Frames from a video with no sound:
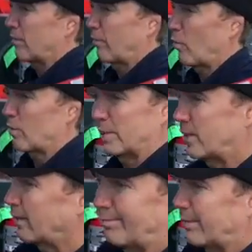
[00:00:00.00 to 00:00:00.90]
to 4
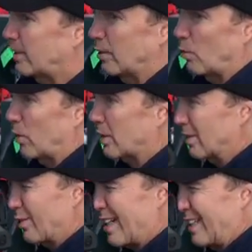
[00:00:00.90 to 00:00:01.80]
is still working
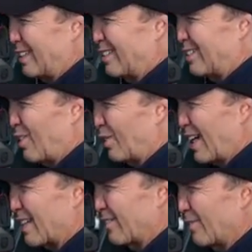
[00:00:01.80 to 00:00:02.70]
great. No
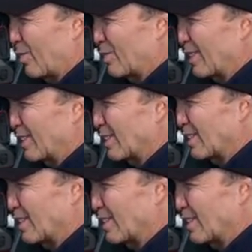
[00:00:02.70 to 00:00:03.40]
lack of focus.